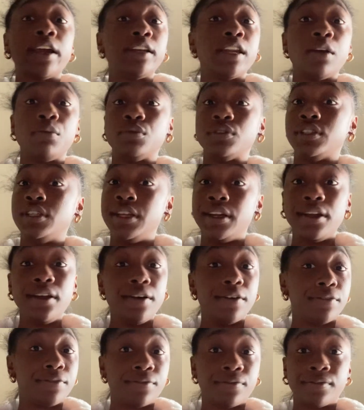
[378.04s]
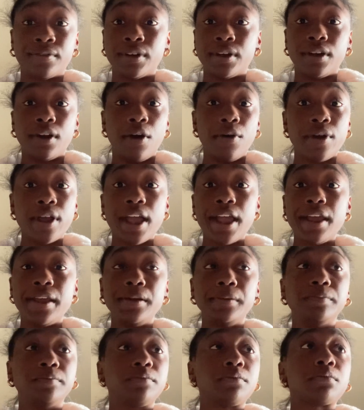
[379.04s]
they was deaf,
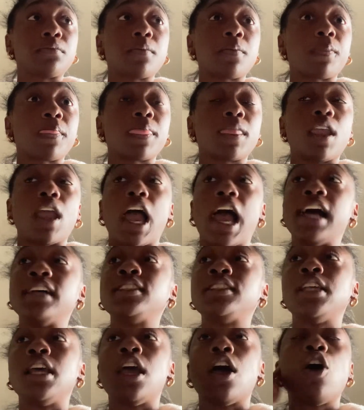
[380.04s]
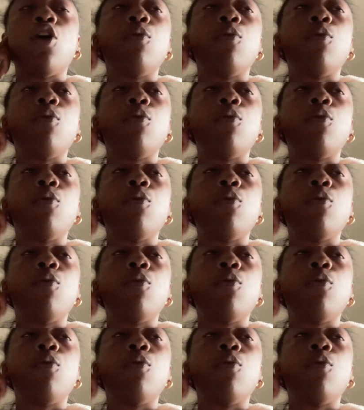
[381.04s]
okay? I said, oh,